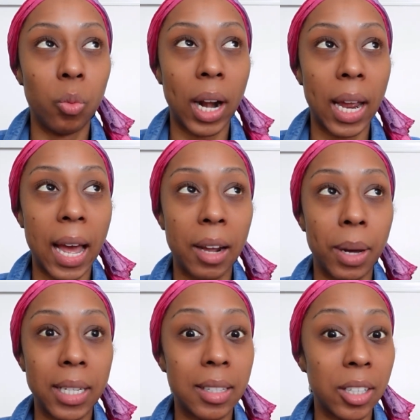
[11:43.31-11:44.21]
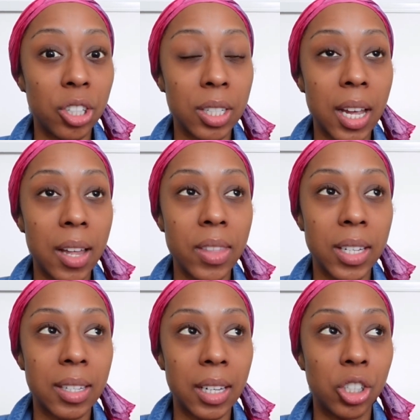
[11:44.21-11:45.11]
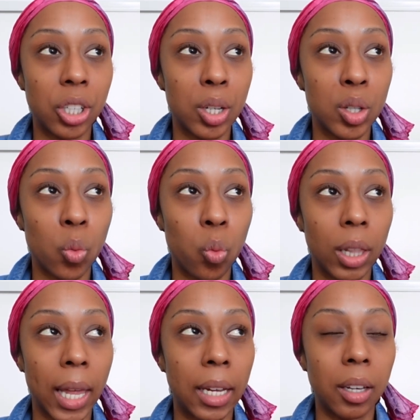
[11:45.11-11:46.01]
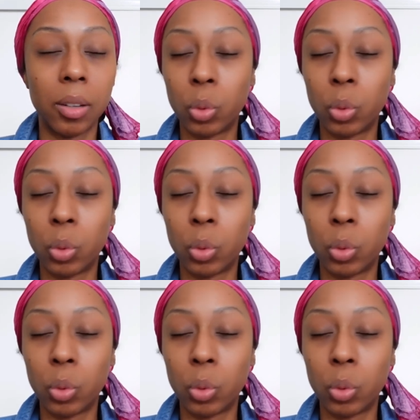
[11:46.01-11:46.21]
when I had my stitches done, the stitches were like,